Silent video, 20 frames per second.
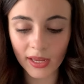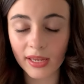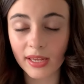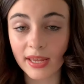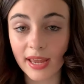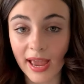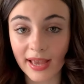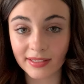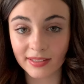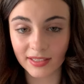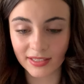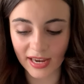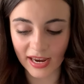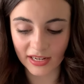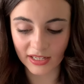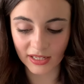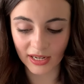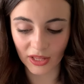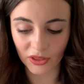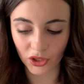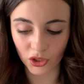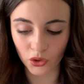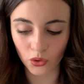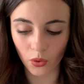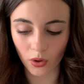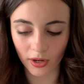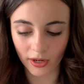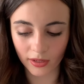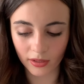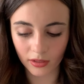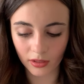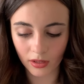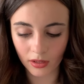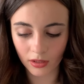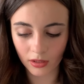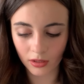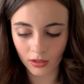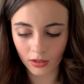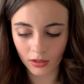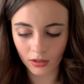He hesitated at the door.
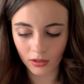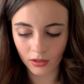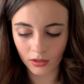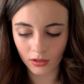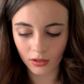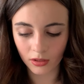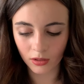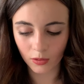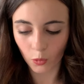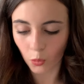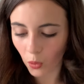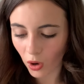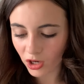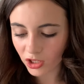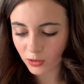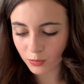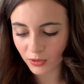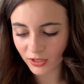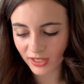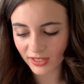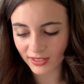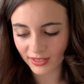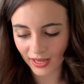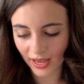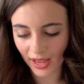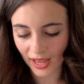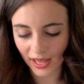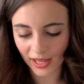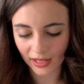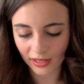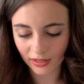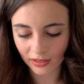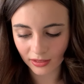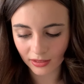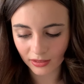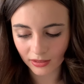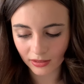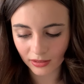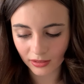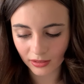What would he say
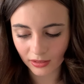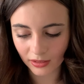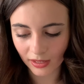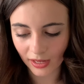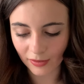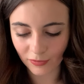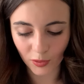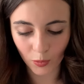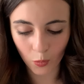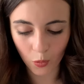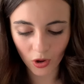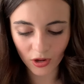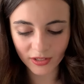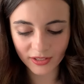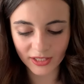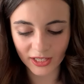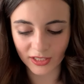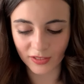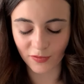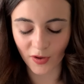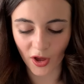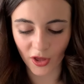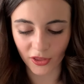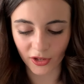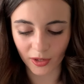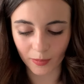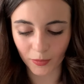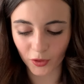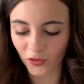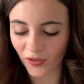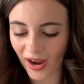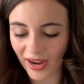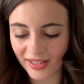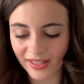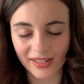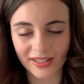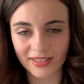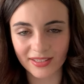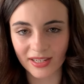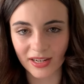if it was his father
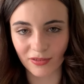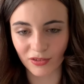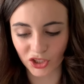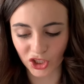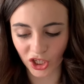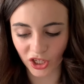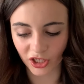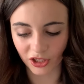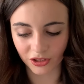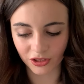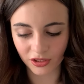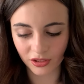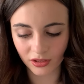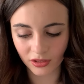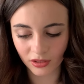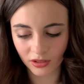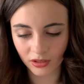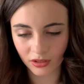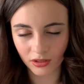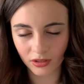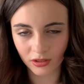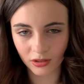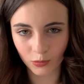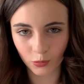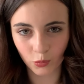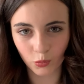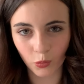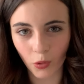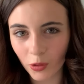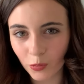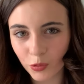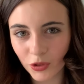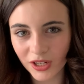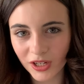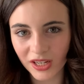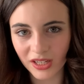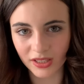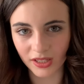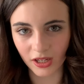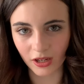miraculously returned? What would
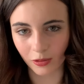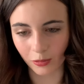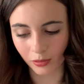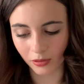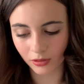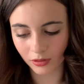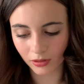he do?